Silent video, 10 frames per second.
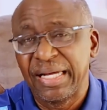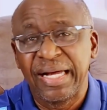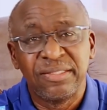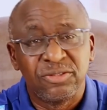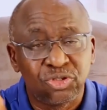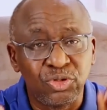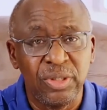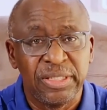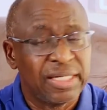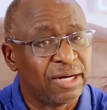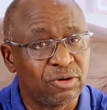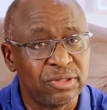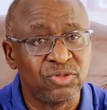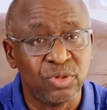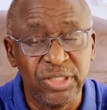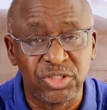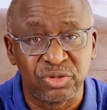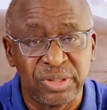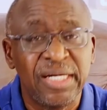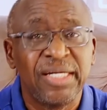and truly according to
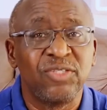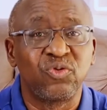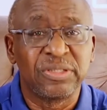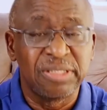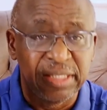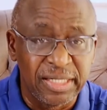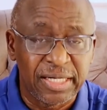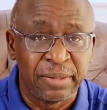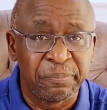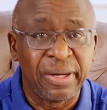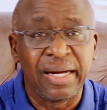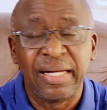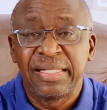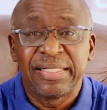history it was the greek empire